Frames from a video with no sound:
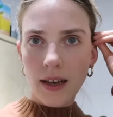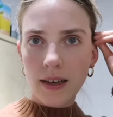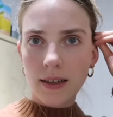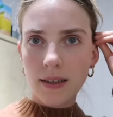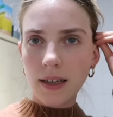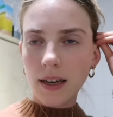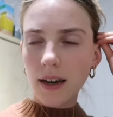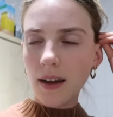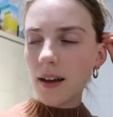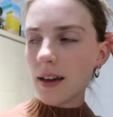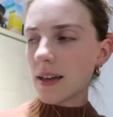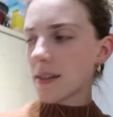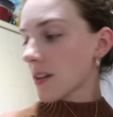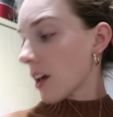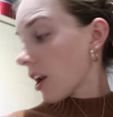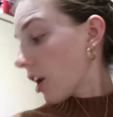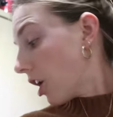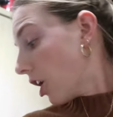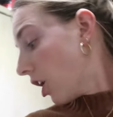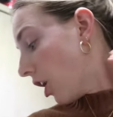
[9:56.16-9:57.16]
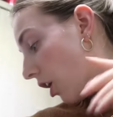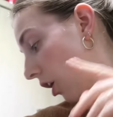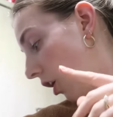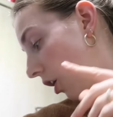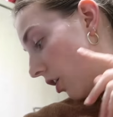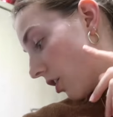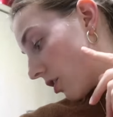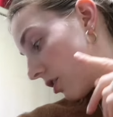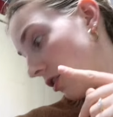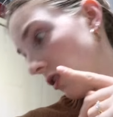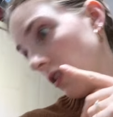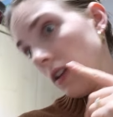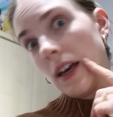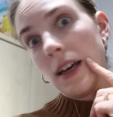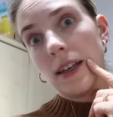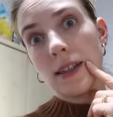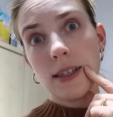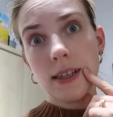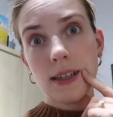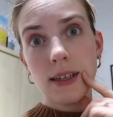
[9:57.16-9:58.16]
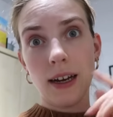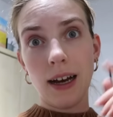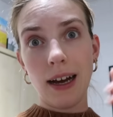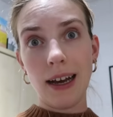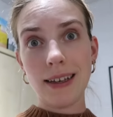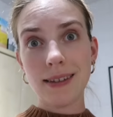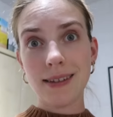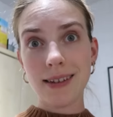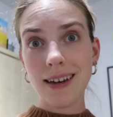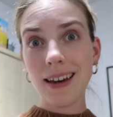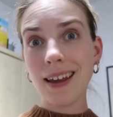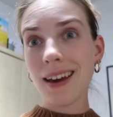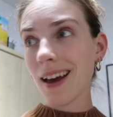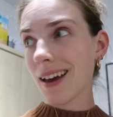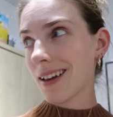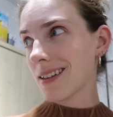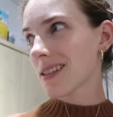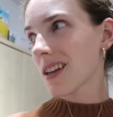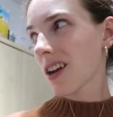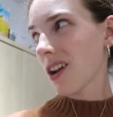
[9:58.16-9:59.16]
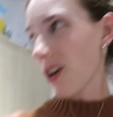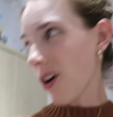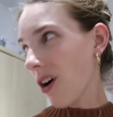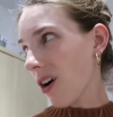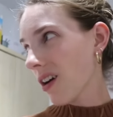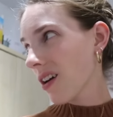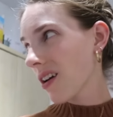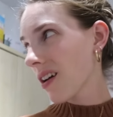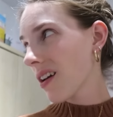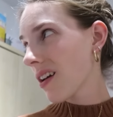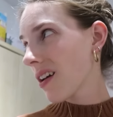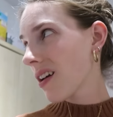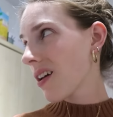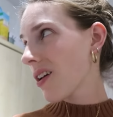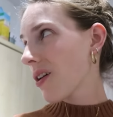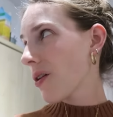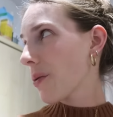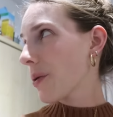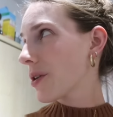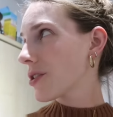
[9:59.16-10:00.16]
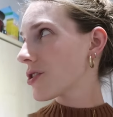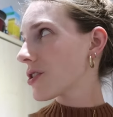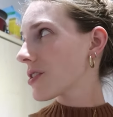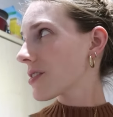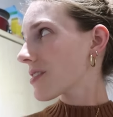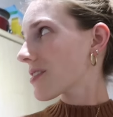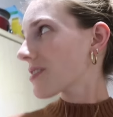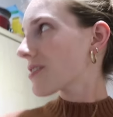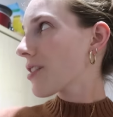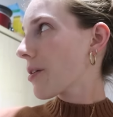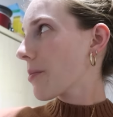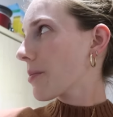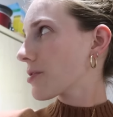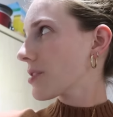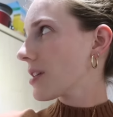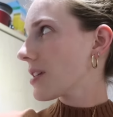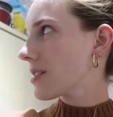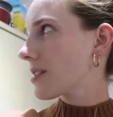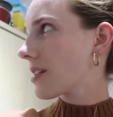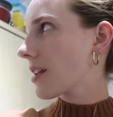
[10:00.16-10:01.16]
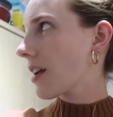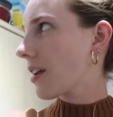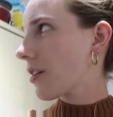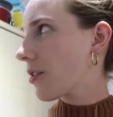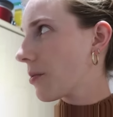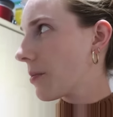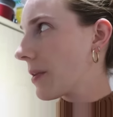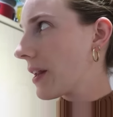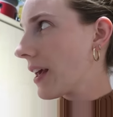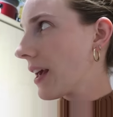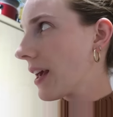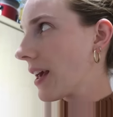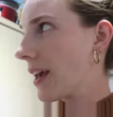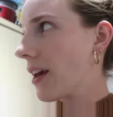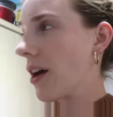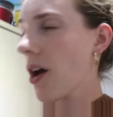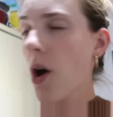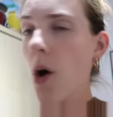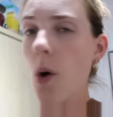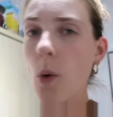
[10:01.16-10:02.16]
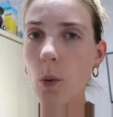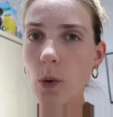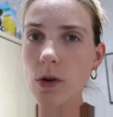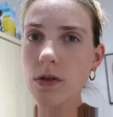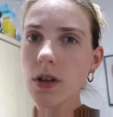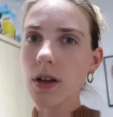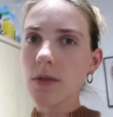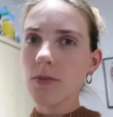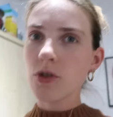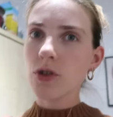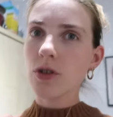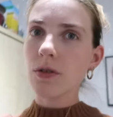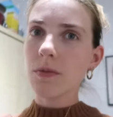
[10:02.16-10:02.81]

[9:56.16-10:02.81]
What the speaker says: Dinner is a lot later tonight. It's nearly 8 o'clock. Which is so much later than I normally eat. What time do